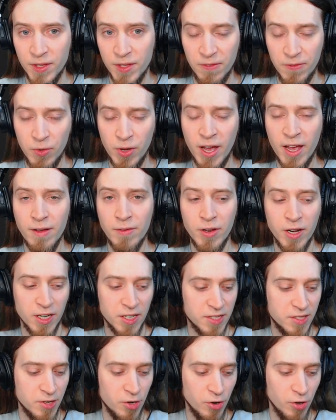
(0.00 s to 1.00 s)
if you have an
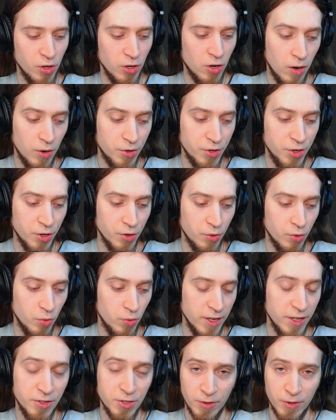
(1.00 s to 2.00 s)
external audio
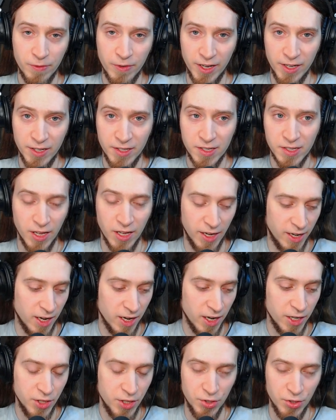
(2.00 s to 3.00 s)
interface like
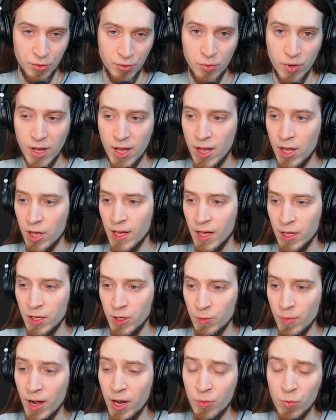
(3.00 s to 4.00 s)
I do,
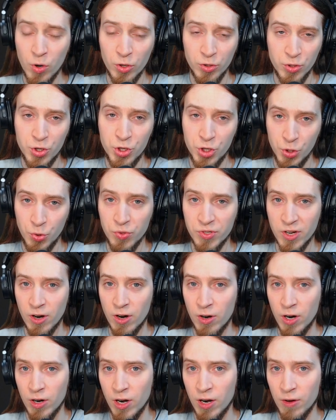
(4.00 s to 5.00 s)
you might want to choose
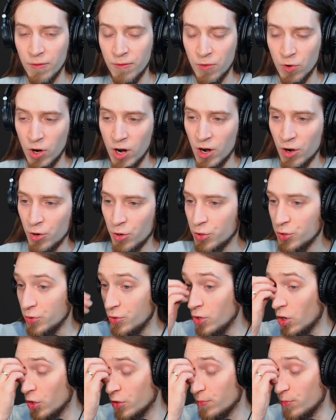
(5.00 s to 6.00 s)
for Ardour to
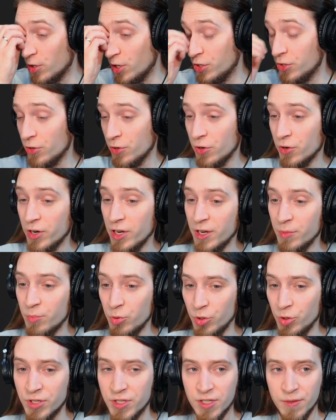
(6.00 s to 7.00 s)
not monitor your
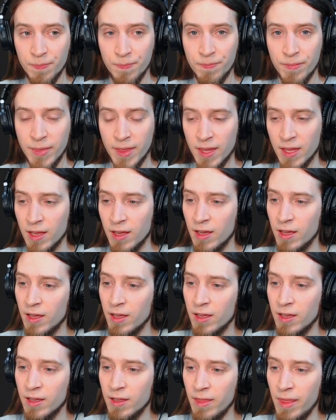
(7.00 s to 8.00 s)
inputs.
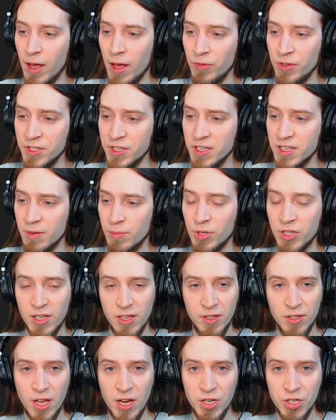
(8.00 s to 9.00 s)
Now, this is a bit
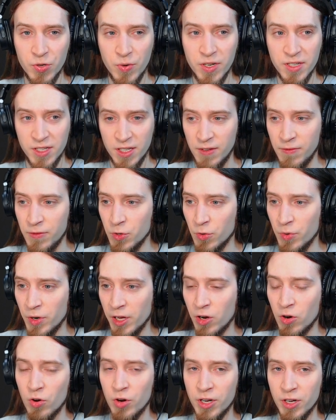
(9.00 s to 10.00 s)
dangerous if you're
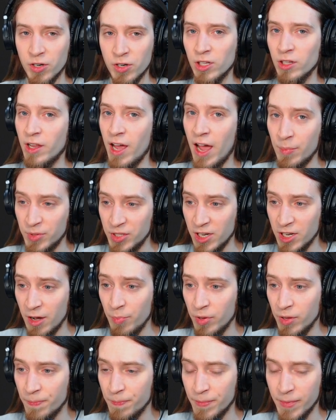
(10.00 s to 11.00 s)
recording on a
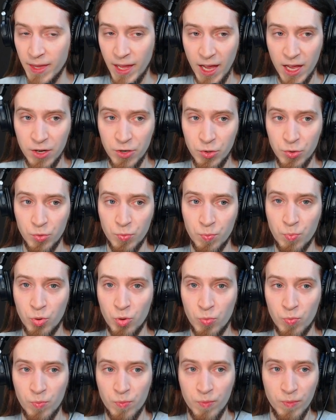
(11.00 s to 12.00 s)
laptop and
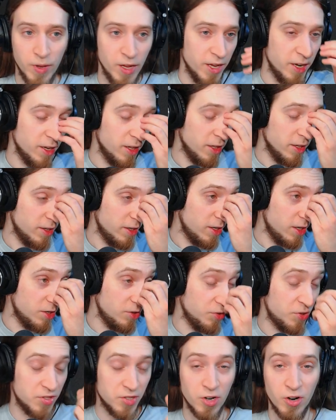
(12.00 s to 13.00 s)

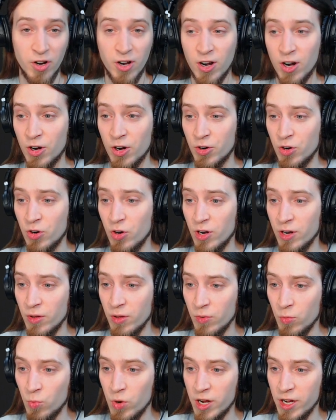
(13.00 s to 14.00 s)
you start Ardour
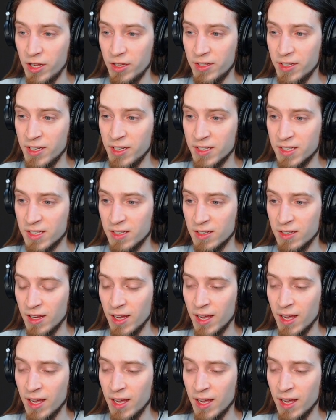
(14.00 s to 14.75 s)
when it is